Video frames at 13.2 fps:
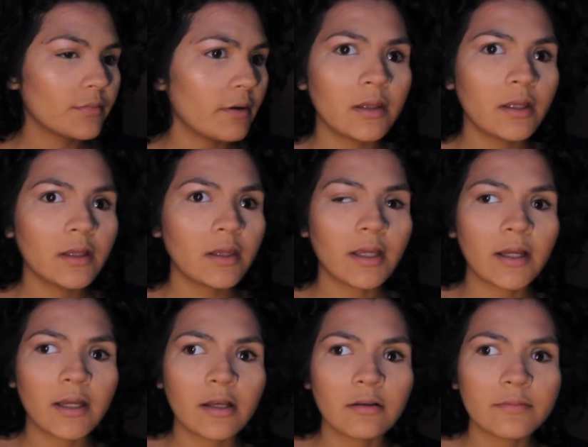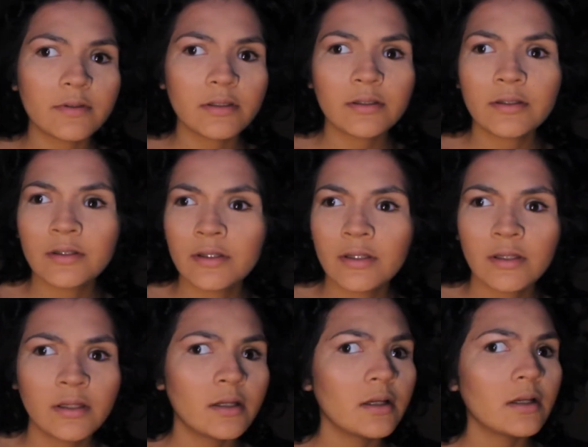I think that helped
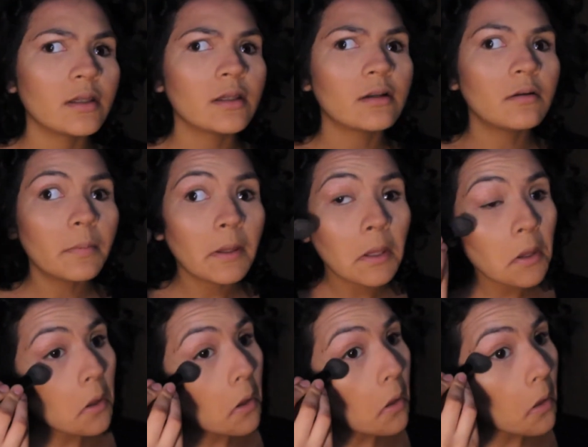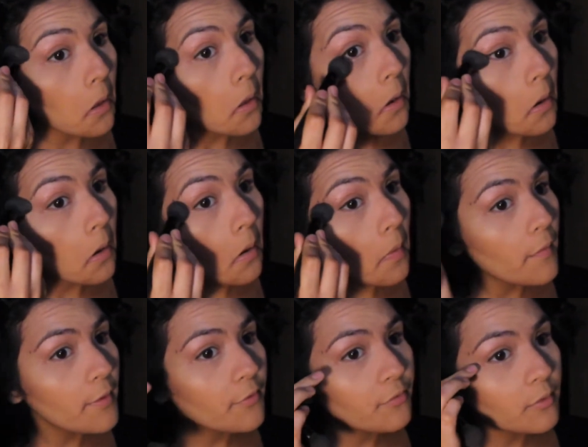a little bit.
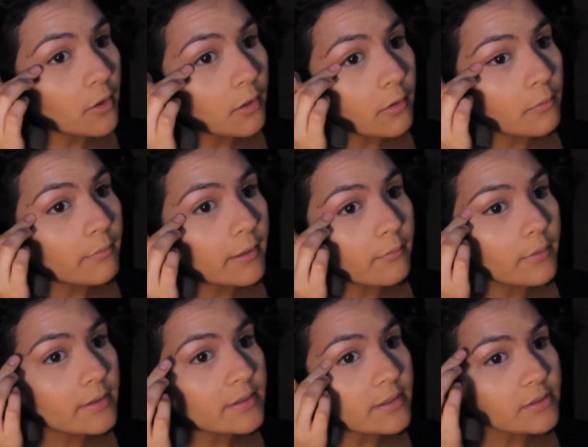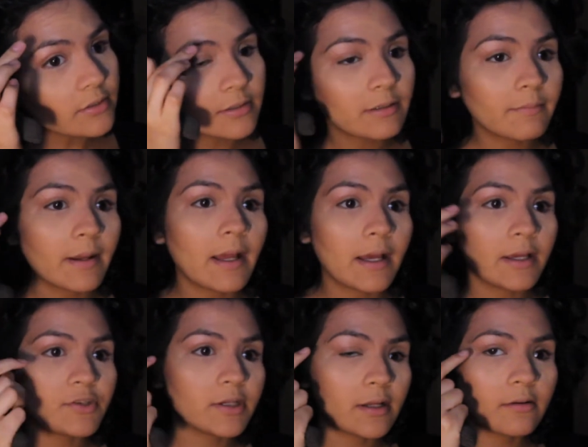This will go away once I start getting my
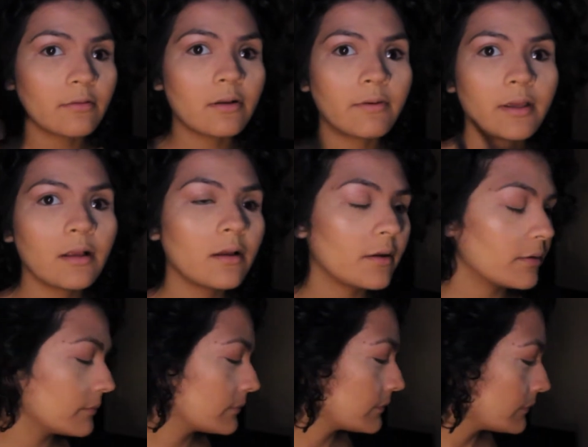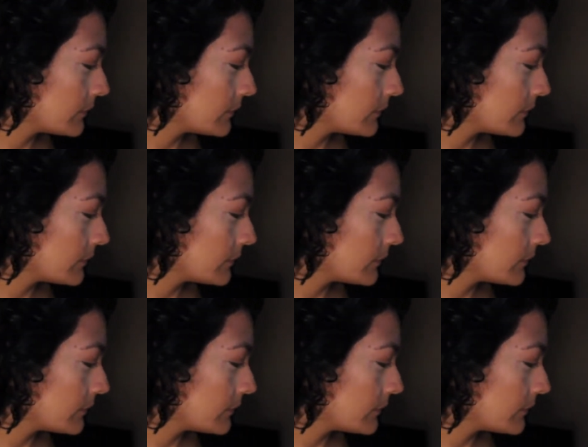eyeshadow going on.